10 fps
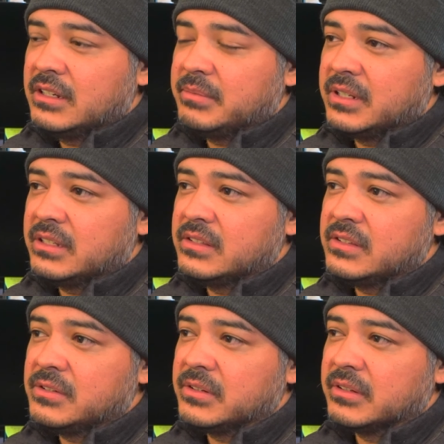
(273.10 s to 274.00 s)

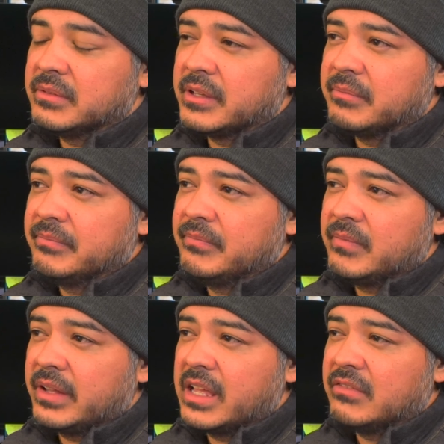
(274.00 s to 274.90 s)
Considering like
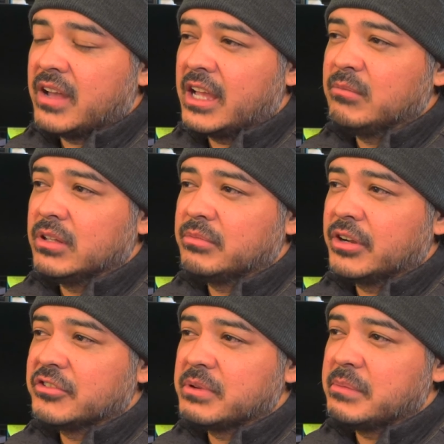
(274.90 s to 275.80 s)
I have high blood
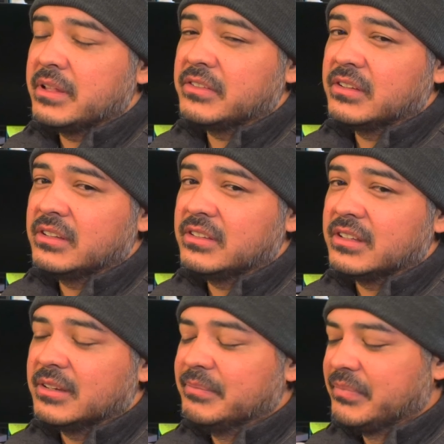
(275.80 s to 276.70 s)
pressure, maybe that's a good
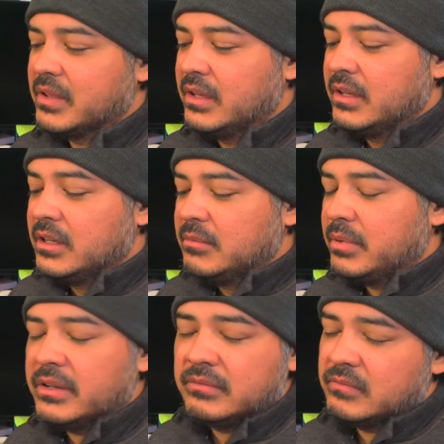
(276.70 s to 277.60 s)
thing.
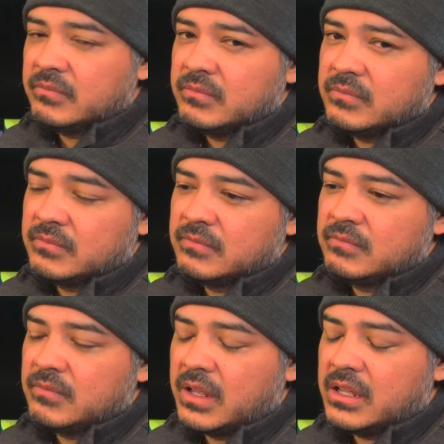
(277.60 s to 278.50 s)
But
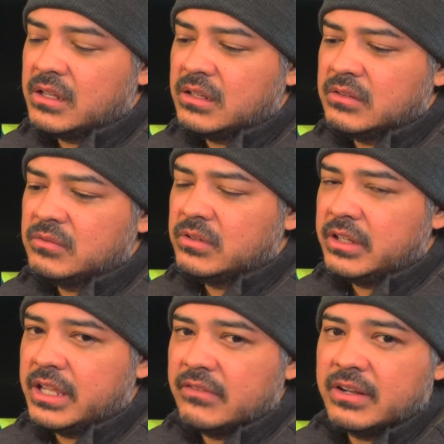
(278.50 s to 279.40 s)
I
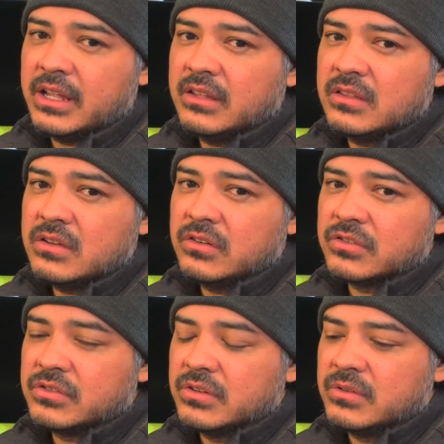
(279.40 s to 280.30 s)
really haven't had the
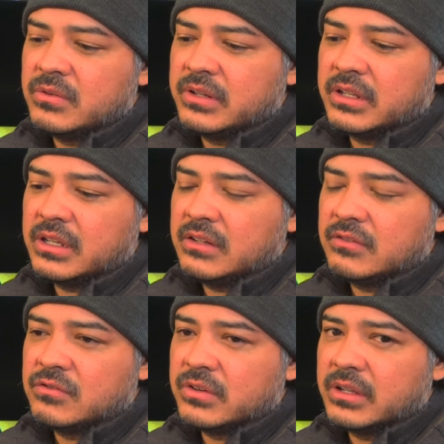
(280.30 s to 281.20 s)
urge to do any kind
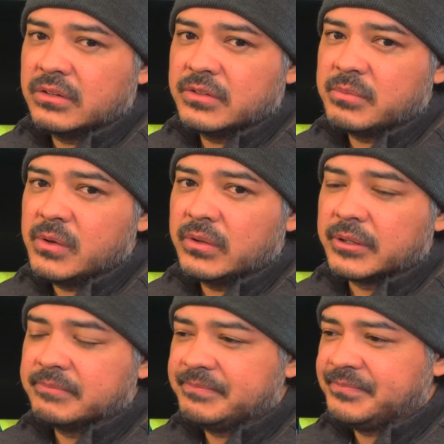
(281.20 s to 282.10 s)
of drinking or smoking.